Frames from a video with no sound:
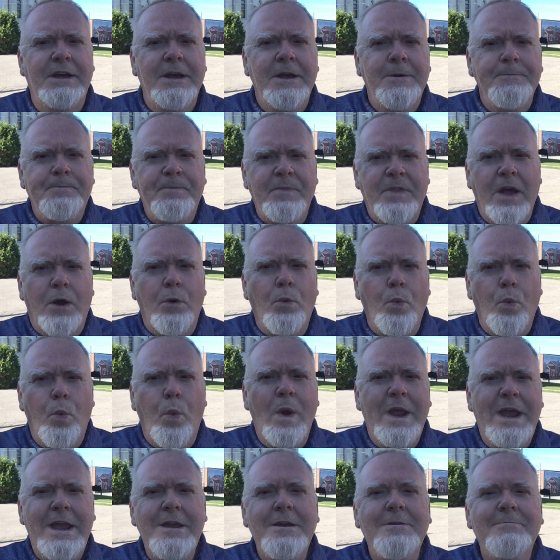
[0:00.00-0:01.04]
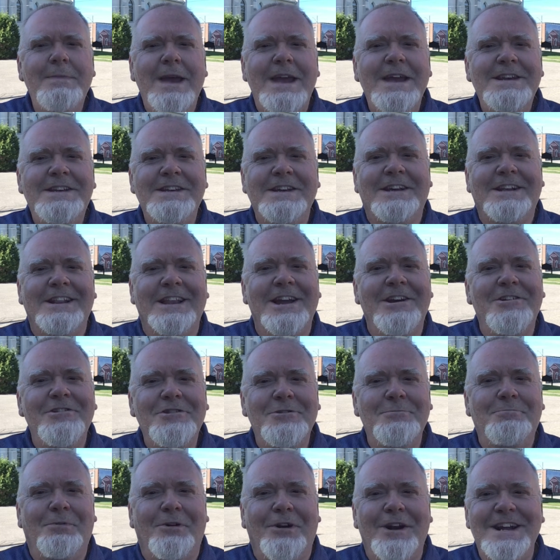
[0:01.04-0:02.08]
that we may declare
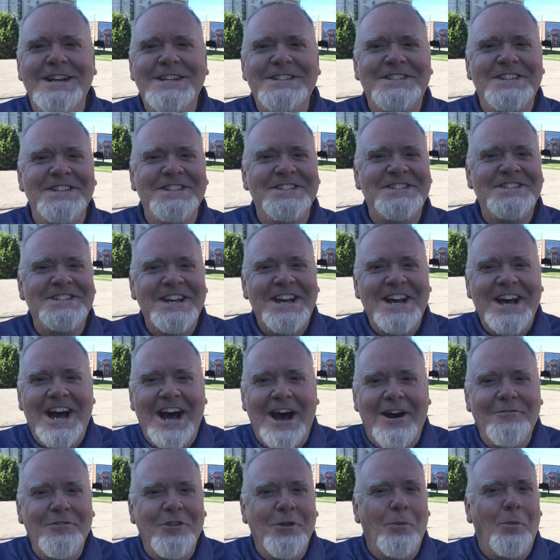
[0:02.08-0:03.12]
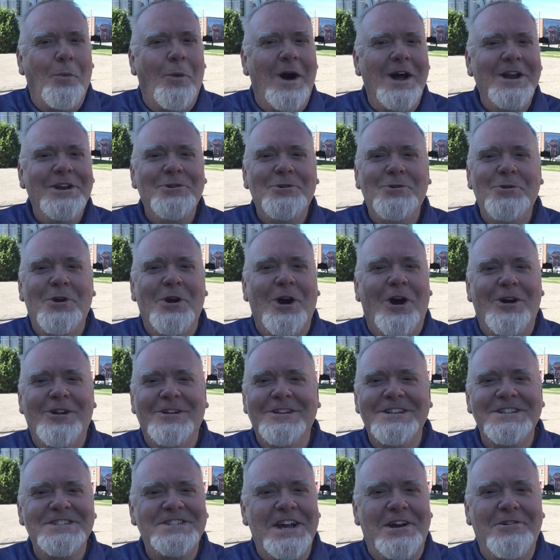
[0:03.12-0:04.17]
the praises of the one who
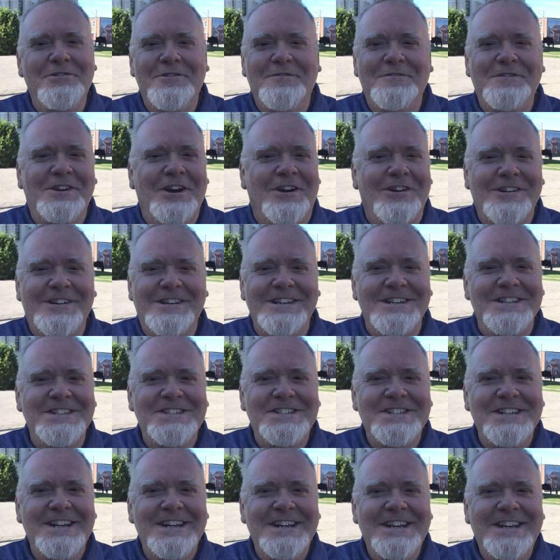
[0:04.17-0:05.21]
called us out of darkness